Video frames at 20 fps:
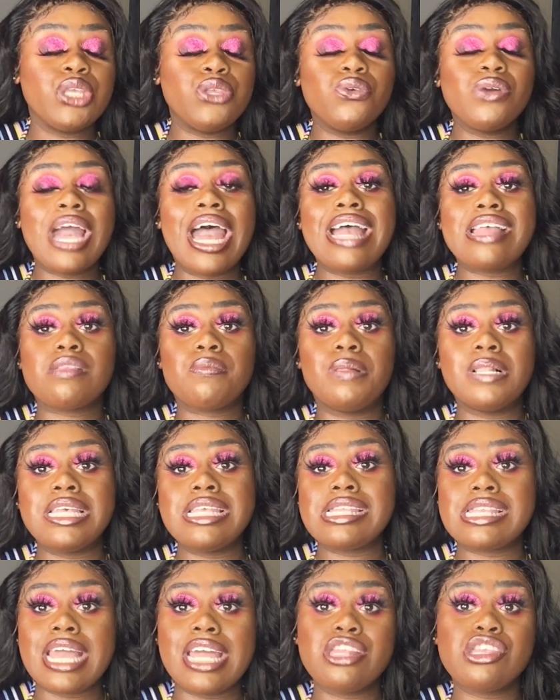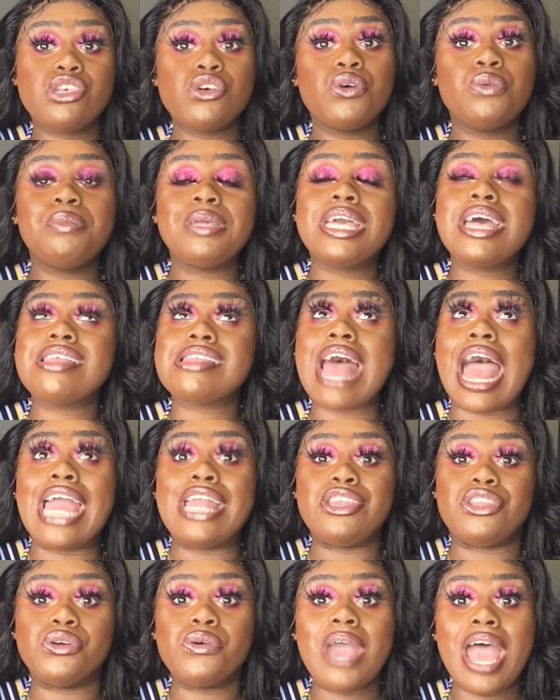You guys, please stay tuned, because
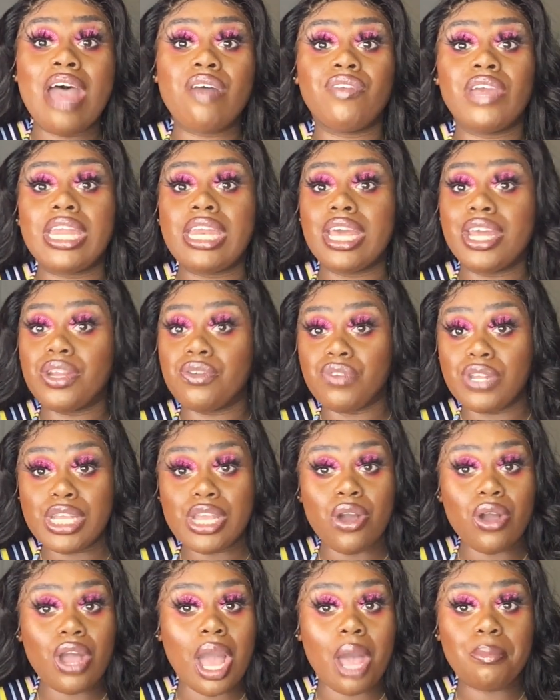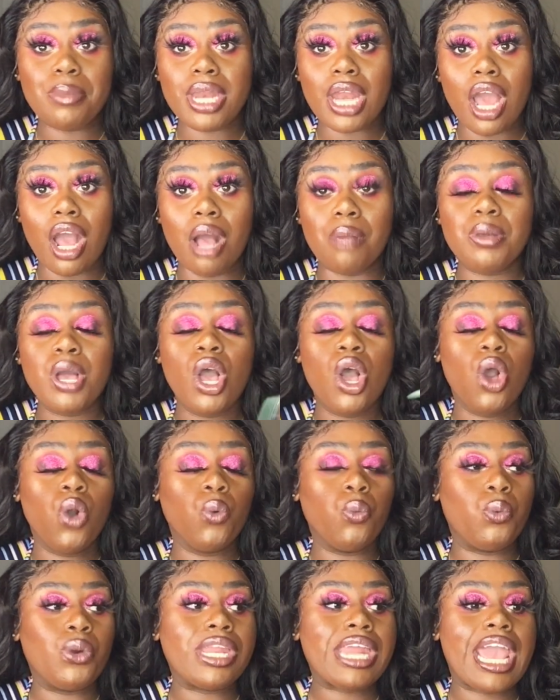I do have another video coming up
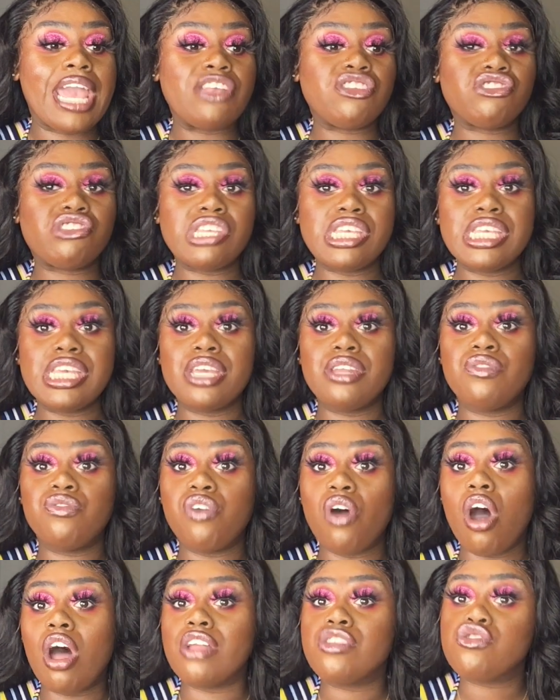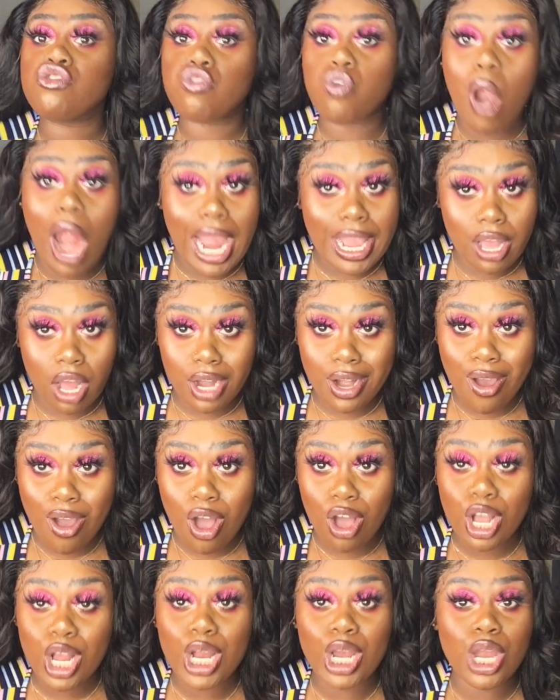with a Shein Fall Try-On
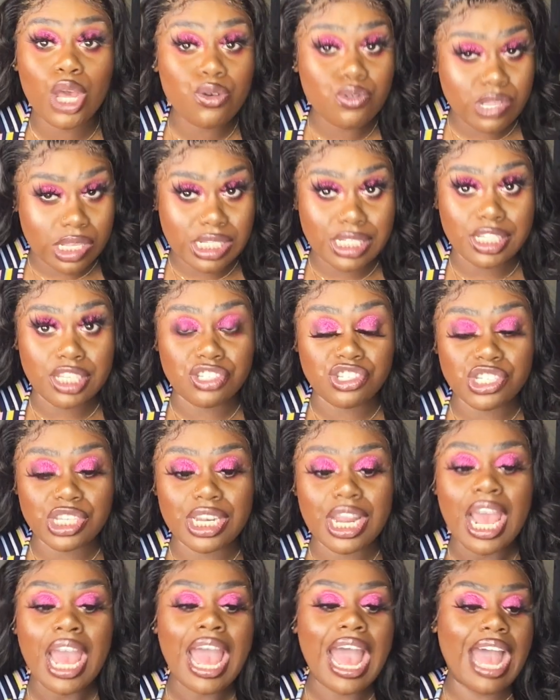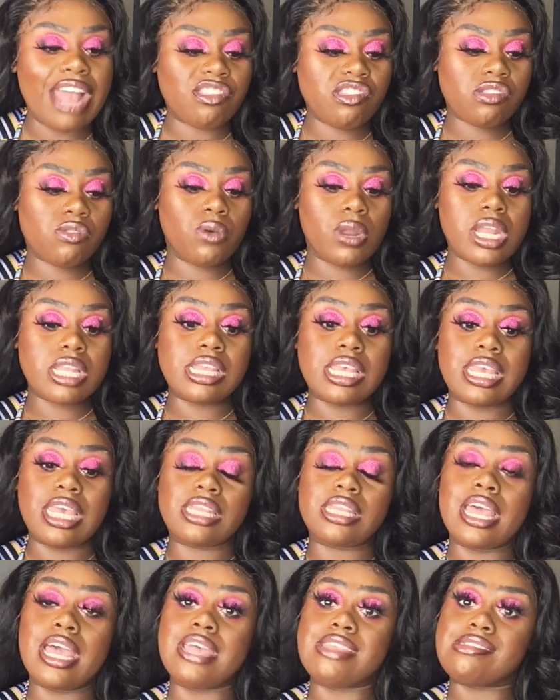Haul Clothes Edition. I just wanted to
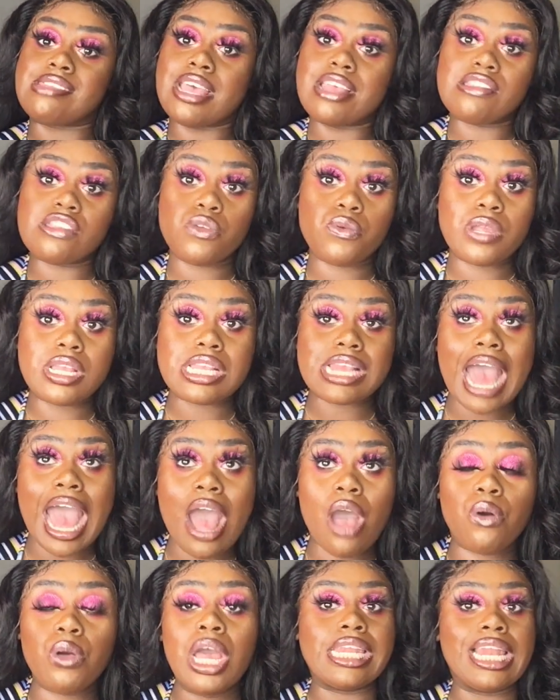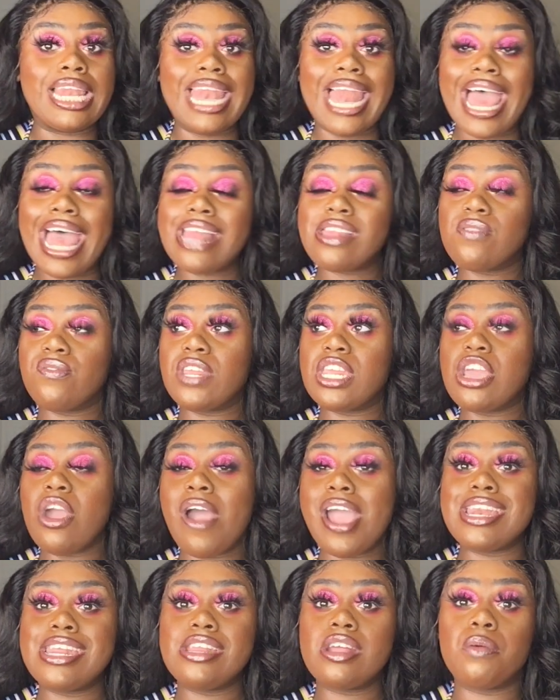get the accessories out. The last
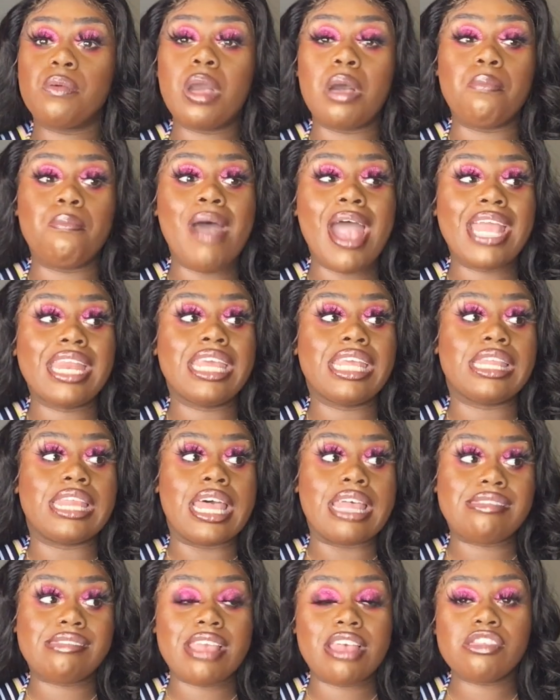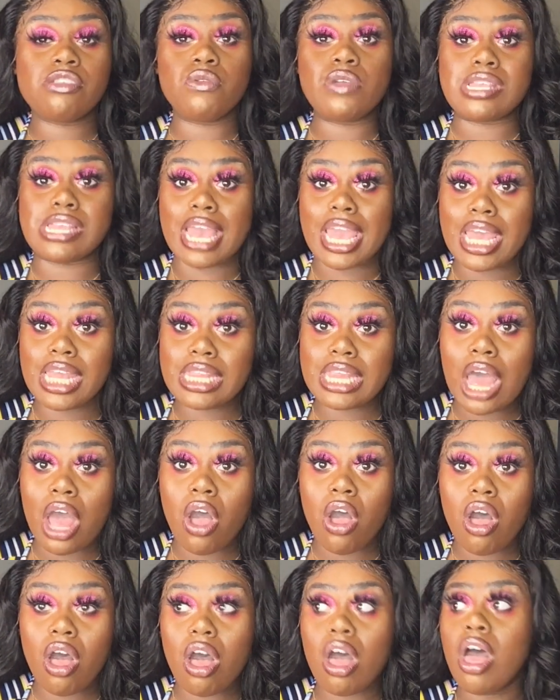video, I ended up combining the accessories and the
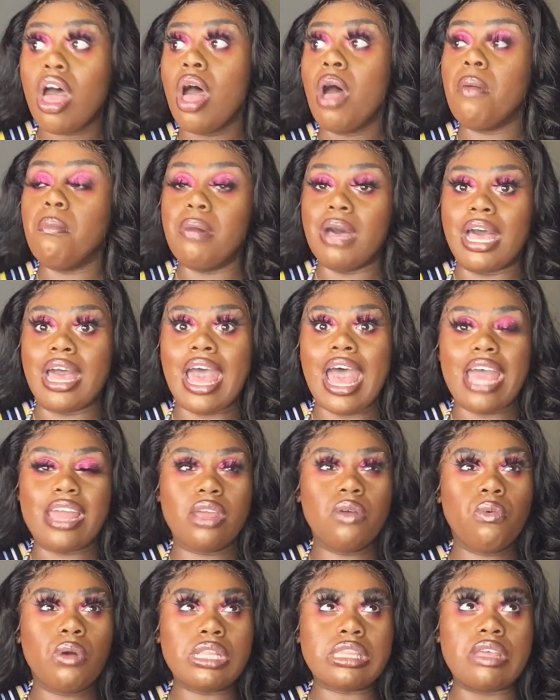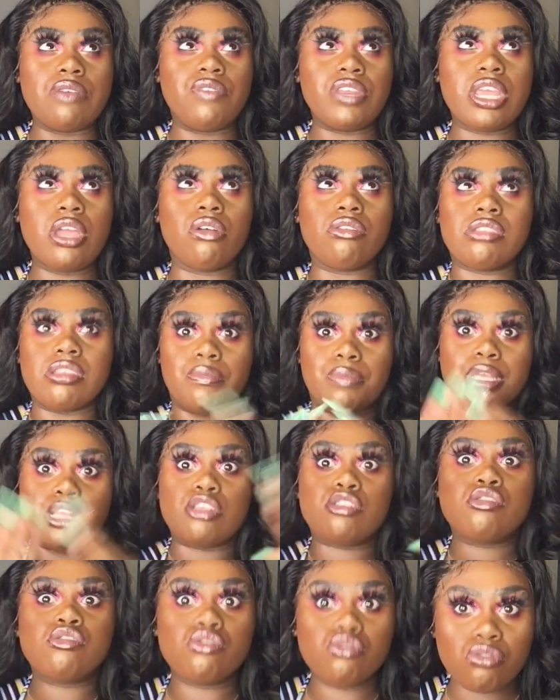haul, but I didn't want the video to
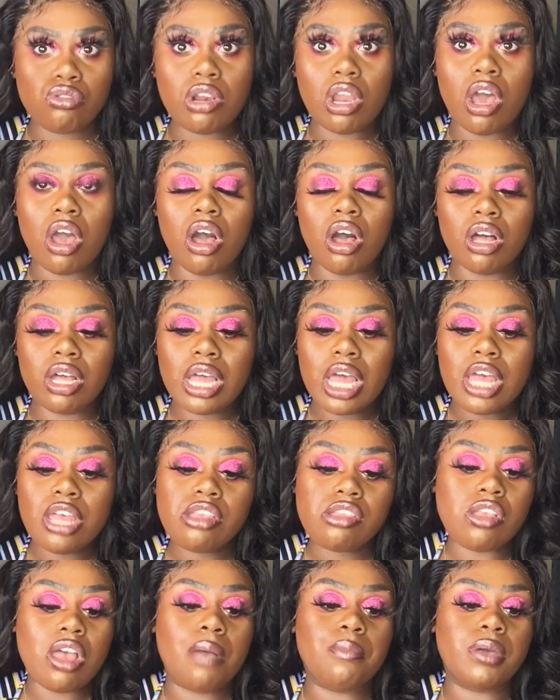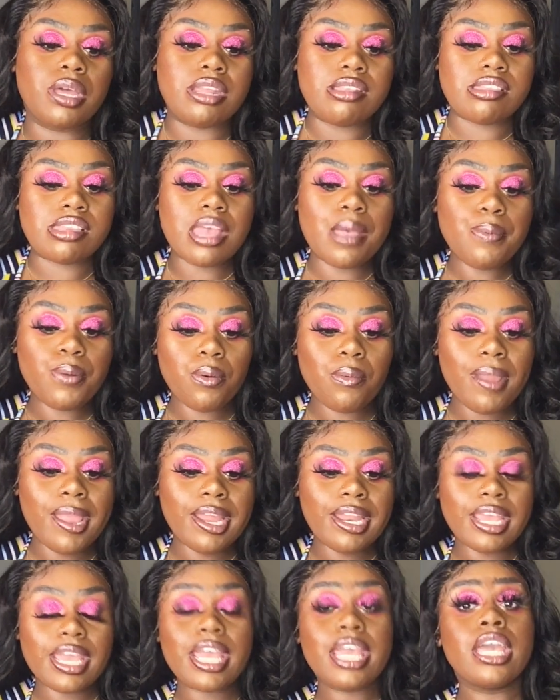be too long, so I'm gonna
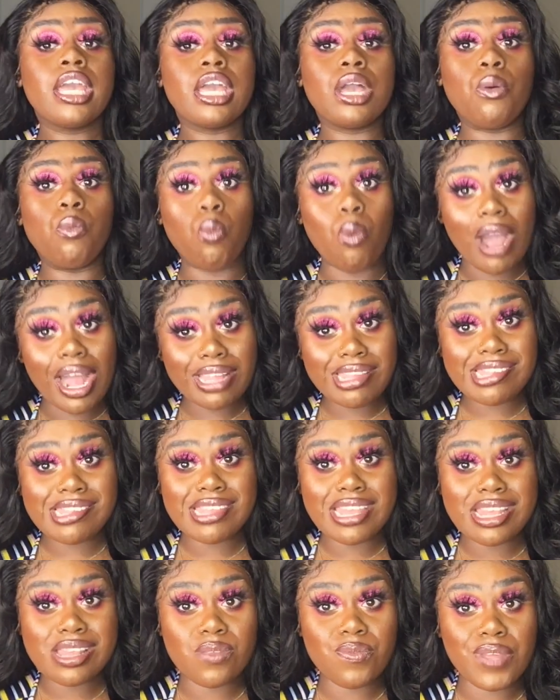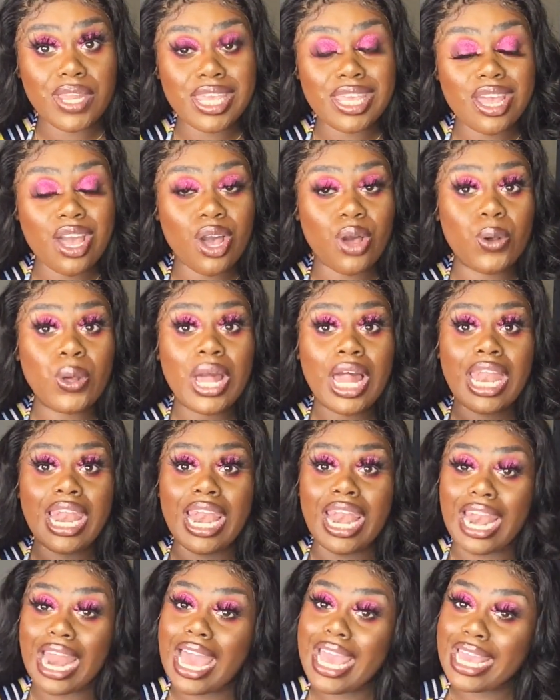separate it. Watch this video,
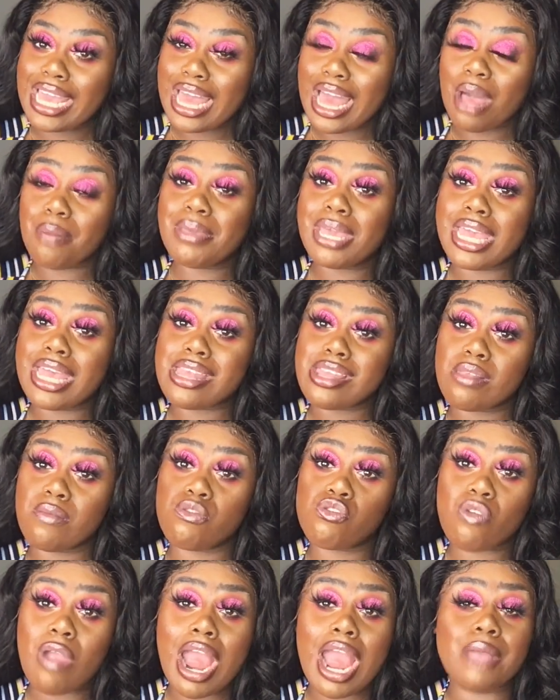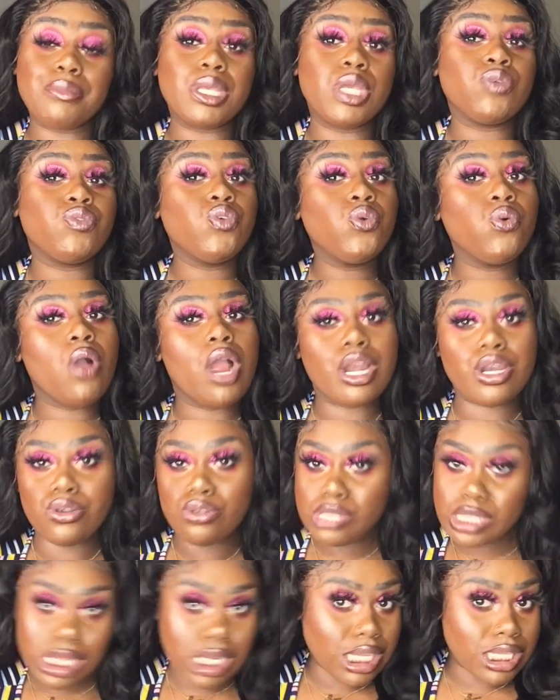like, comment, and subscribe. If you are
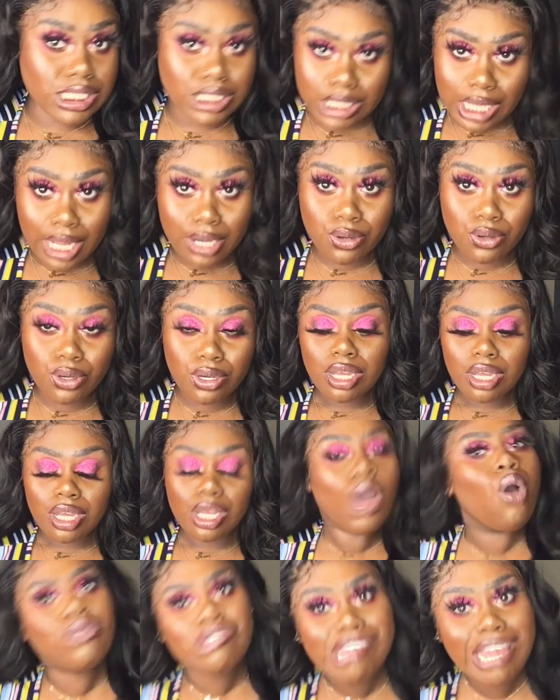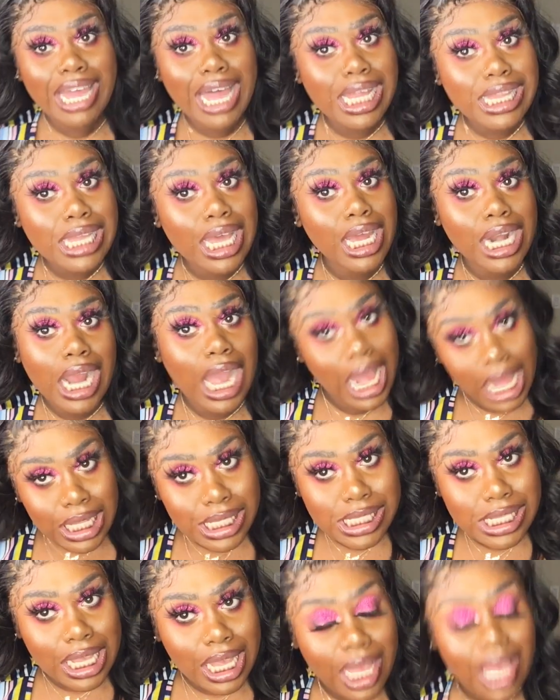new to the channel, go check out the other
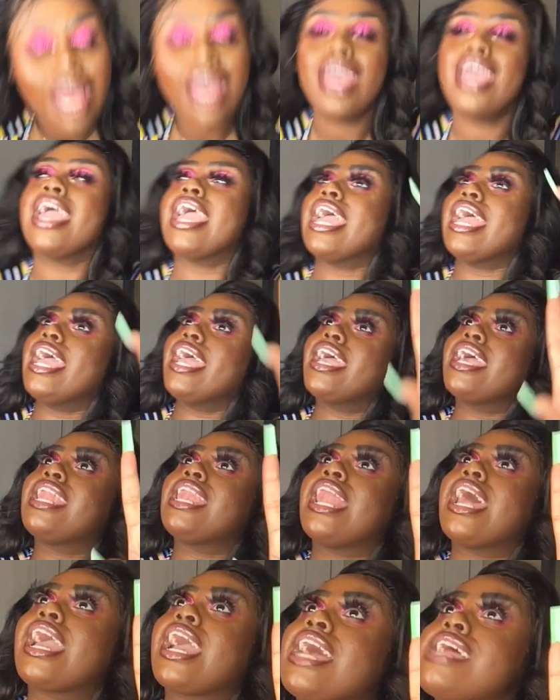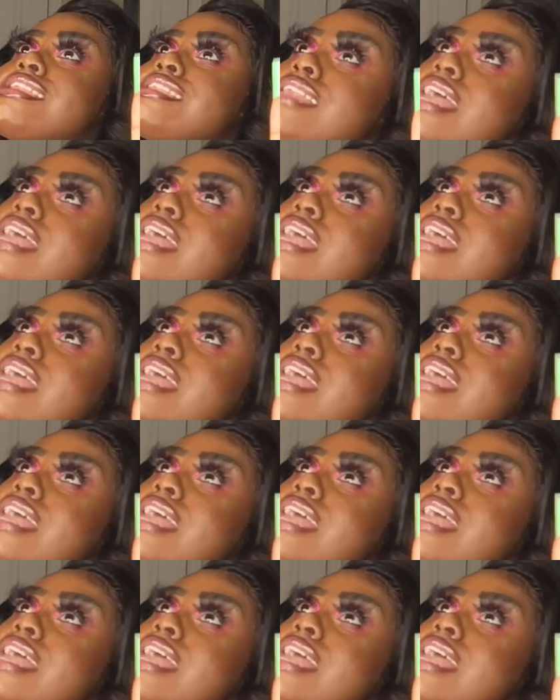content. And like I